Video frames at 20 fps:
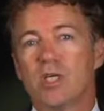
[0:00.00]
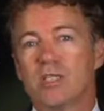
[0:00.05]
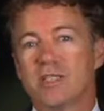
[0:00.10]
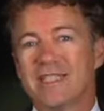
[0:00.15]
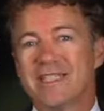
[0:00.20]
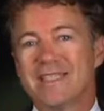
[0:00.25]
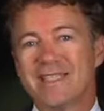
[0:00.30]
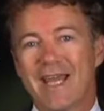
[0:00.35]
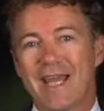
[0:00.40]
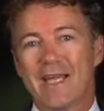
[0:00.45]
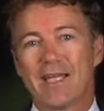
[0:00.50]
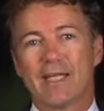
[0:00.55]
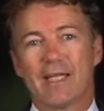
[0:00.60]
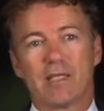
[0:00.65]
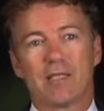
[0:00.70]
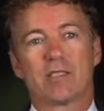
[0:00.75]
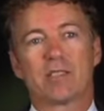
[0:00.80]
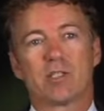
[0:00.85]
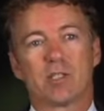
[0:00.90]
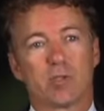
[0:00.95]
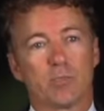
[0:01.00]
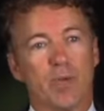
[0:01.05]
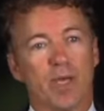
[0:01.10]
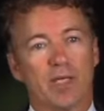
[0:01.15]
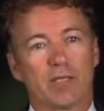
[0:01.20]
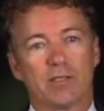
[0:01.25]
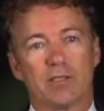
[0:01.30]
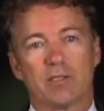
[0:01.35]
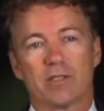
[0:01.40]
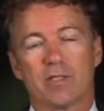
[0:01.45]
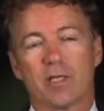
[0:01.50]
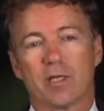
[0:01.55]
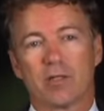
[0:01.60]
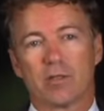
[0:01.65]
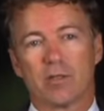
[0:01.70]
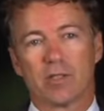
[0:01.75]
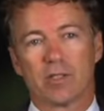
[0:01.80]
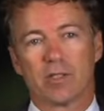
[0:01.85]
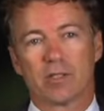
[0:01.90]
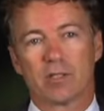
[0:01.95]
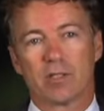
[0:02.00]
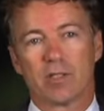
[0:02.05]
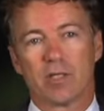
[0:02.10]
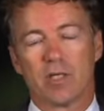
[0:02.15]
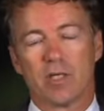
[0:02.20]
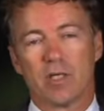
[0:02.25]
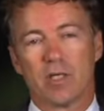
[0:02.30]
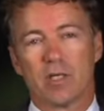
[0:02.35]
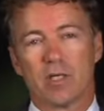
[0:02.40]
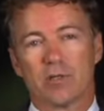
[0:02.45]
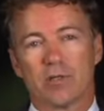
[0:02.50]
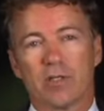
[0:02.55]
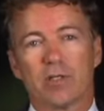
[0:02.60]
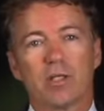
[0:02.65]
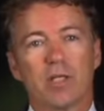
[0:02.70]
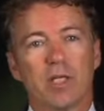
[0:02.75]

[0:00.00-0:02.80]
detaining suspected terrorists. Their